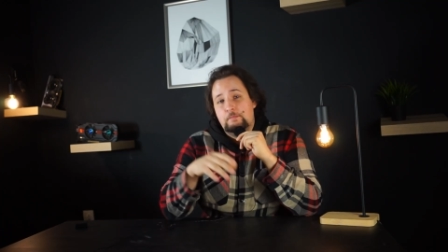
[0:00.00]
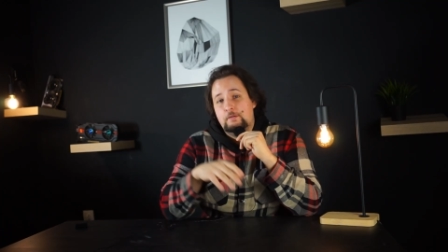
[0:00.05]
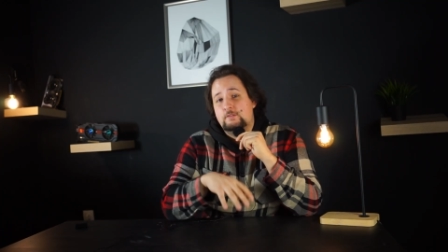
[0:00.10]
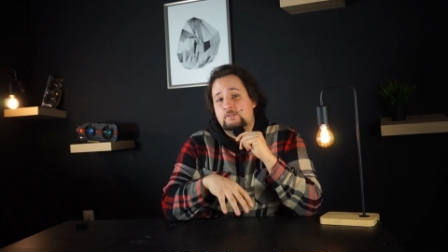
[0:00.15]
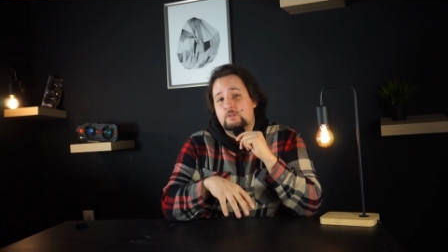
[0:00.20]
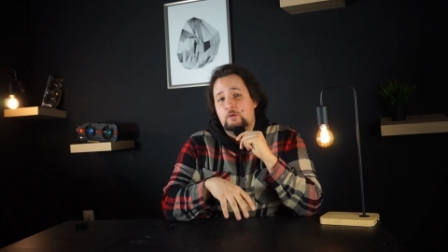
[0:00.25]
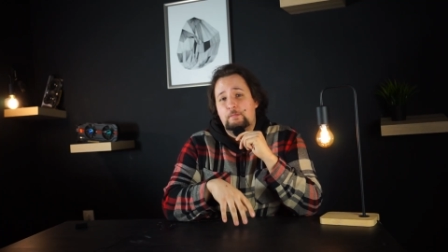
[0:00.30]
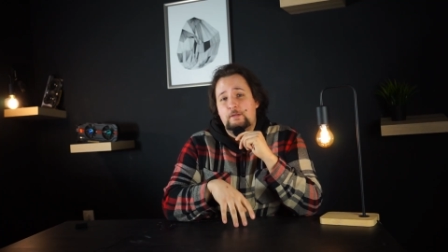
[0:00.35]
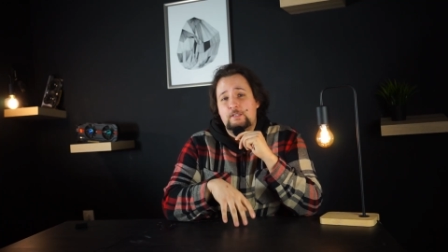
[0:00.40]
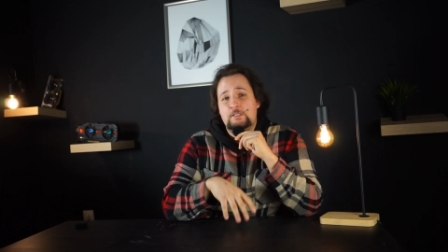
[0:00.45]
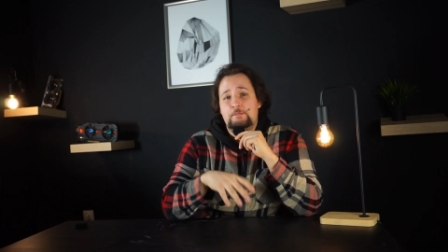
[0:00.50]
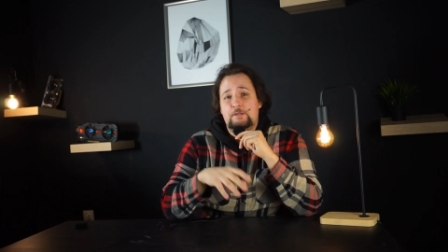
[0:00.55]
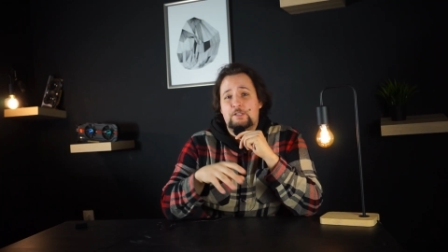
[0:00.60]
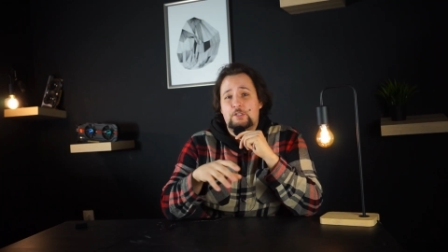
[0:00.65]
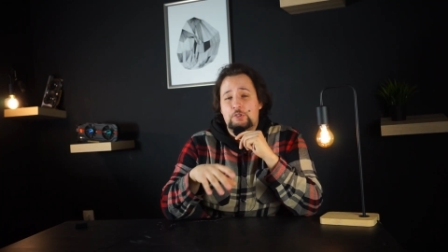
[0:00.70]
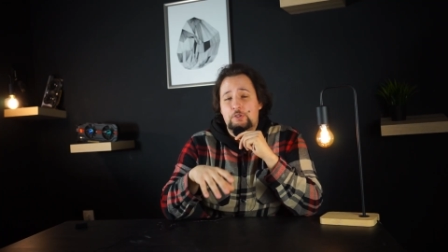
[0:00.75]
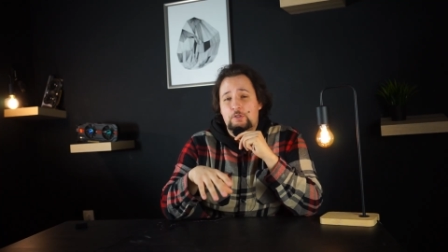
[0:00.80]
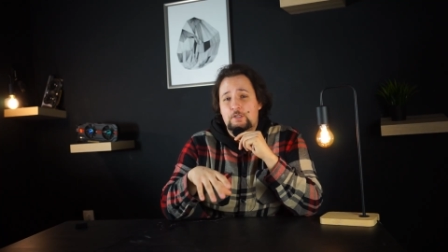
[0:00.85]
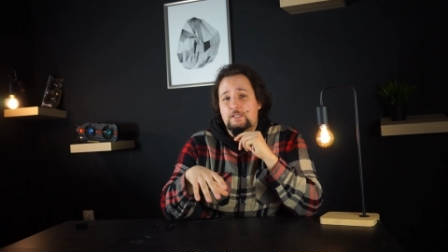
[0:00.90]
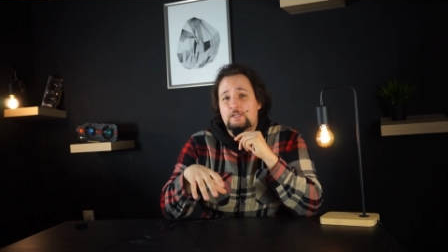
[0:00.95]
So please make
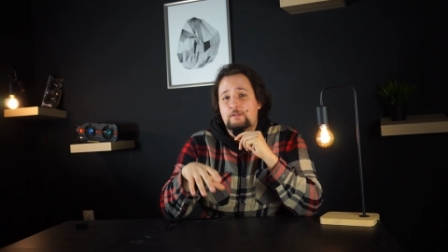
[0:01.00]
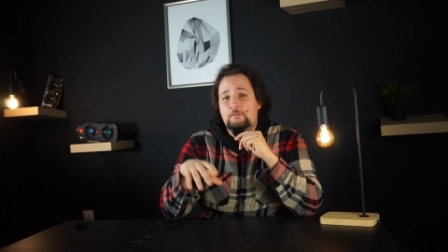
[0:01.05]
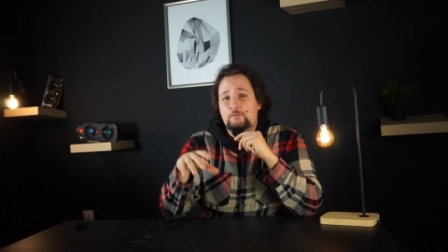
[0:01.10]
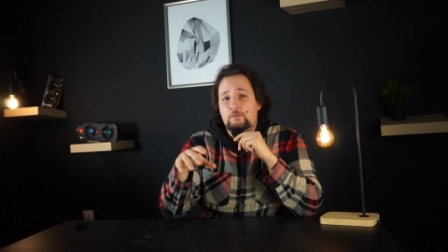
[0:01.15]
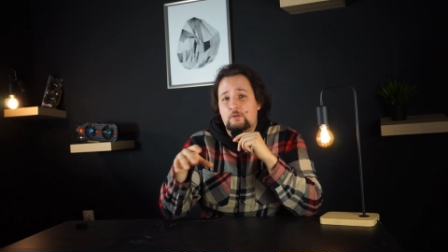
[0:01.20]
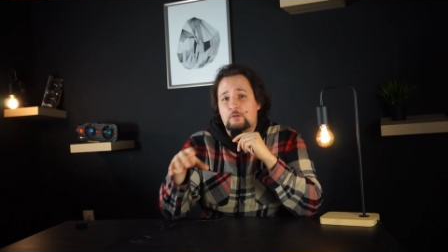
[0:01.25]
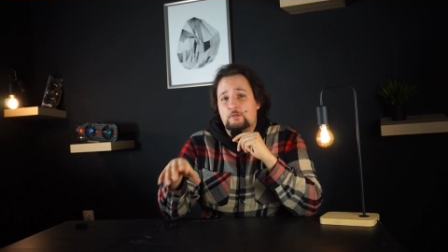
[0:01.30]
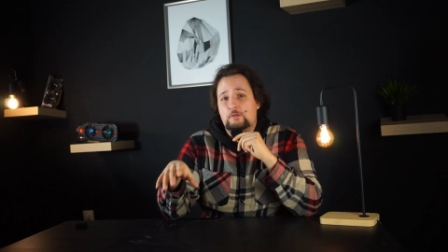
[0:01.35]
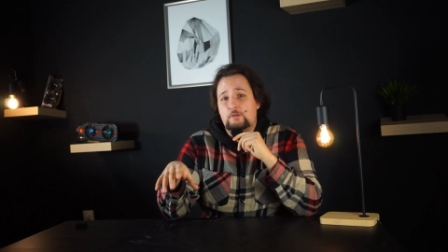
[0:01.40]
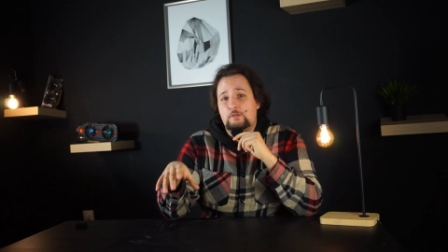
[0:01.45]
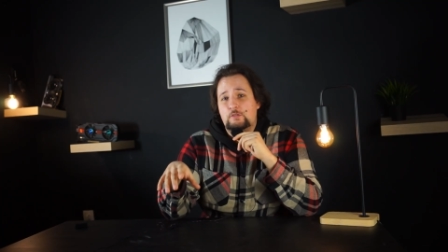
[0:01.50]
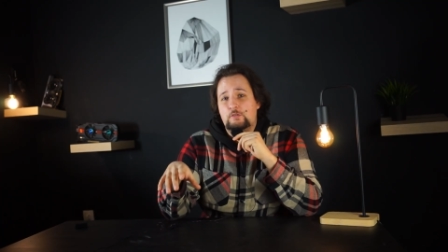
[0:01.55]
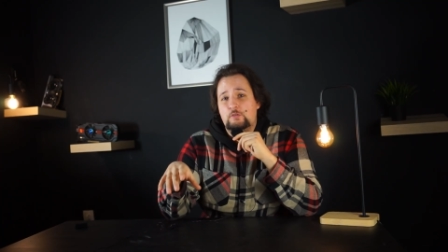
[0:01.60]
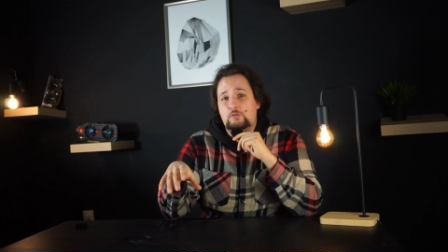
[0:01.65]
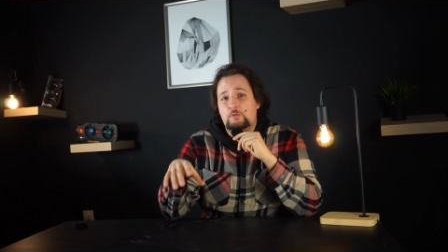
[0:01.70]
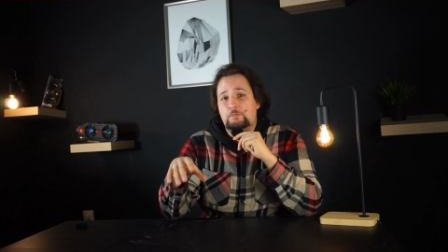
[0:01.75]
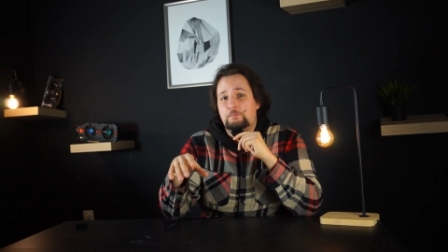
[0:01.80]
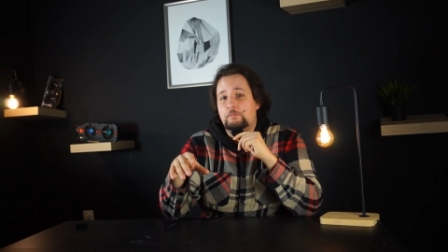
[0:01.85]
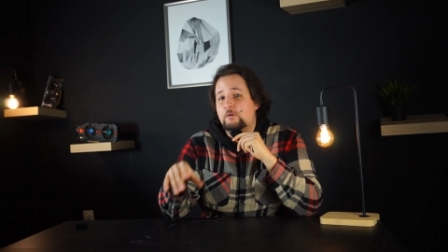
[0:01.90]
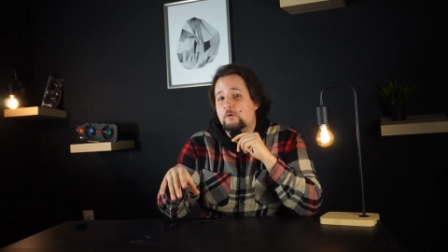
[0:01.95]
sure if you are going to
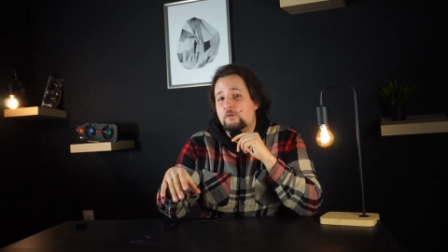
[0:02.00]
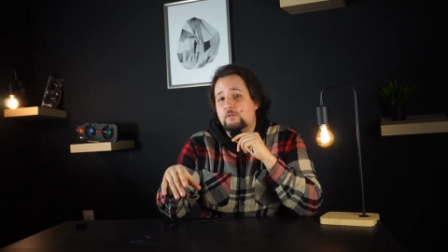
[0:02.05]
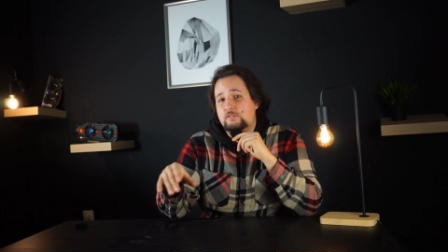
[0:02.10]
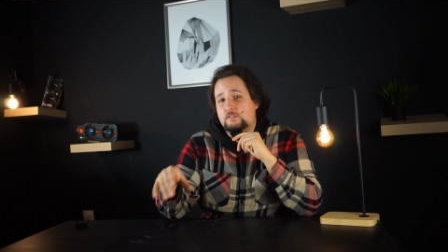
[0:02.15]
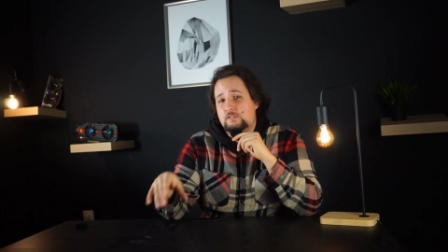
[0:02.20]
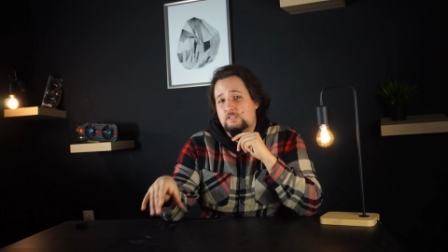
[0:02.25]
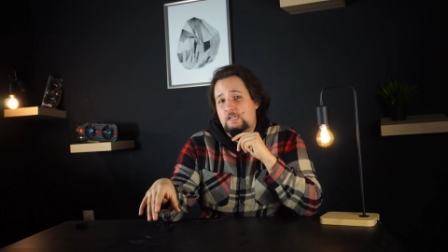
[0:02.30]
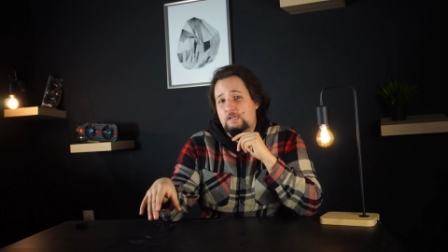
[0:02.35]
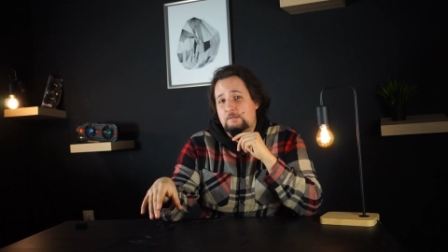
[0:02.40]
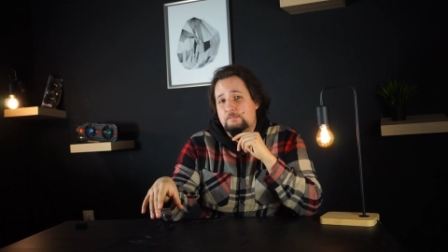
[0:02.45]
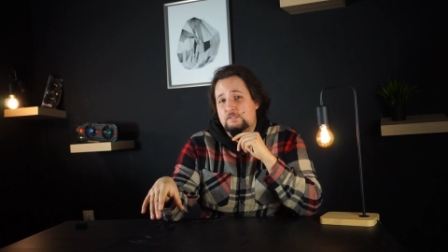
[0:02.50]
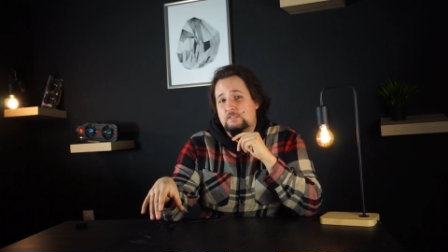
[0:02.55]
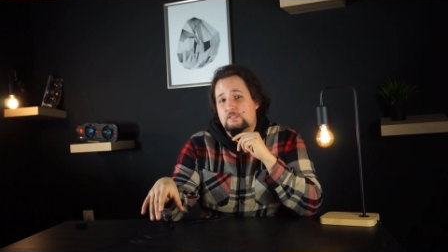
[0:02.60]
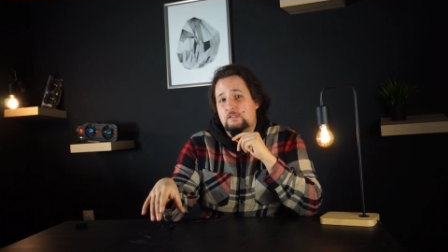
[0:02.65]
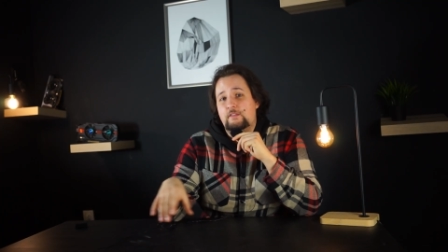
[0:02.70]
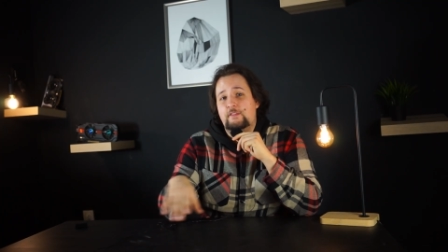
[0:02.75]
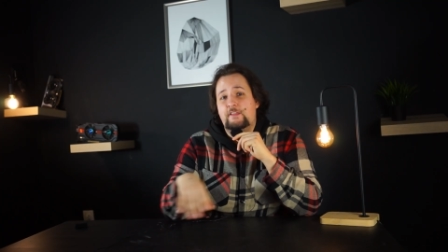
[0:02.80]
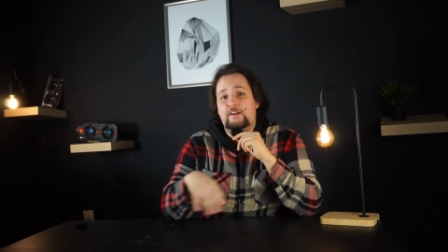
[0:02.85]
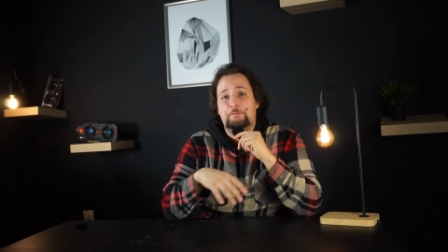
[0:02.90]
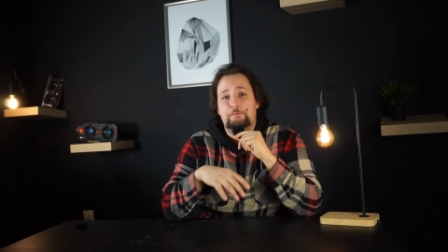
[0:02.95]
do both steps
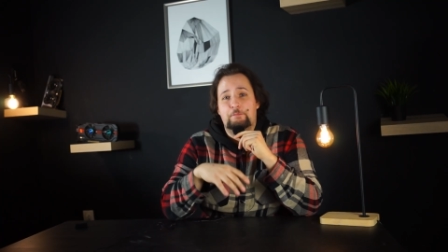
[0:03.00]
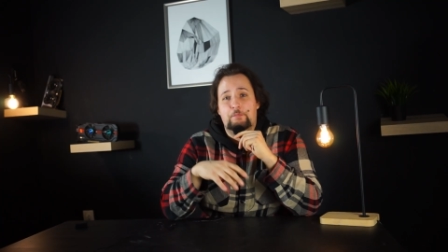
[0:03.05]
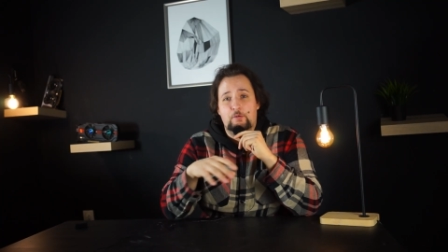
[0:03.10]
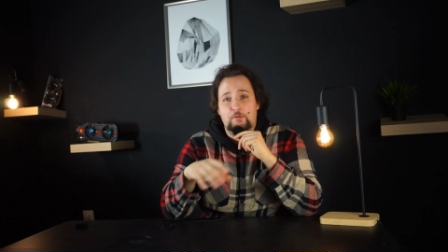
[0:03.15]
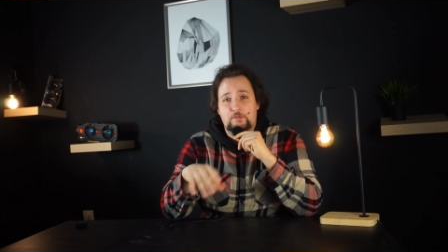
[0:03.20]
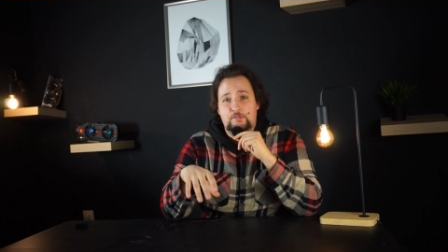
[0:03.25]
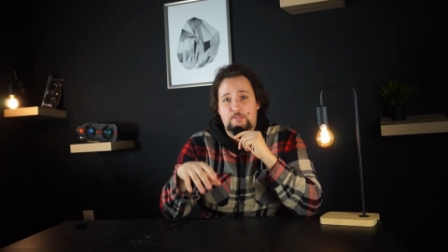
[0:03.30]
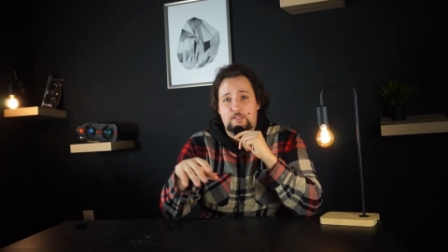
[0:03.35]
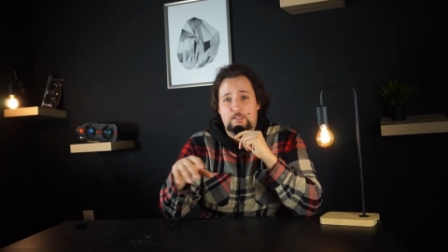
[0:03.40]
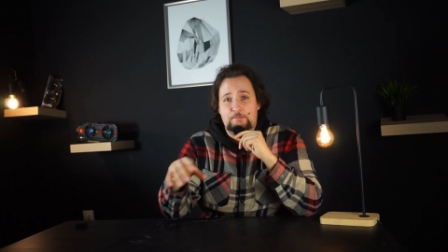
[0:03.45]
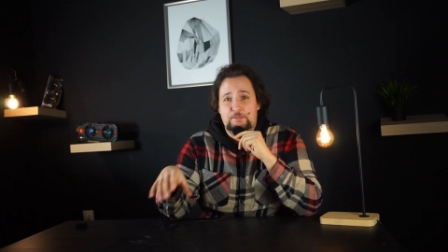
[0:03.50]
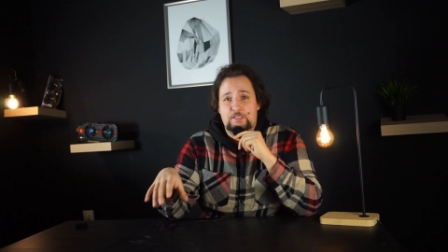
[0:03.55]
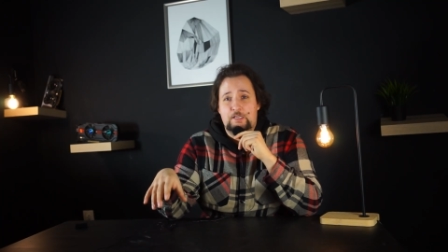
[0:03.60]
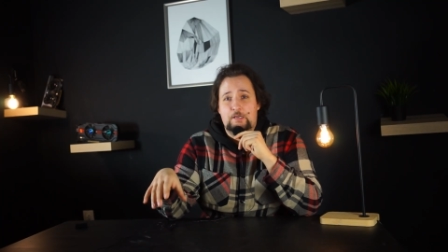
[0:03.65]
that both steps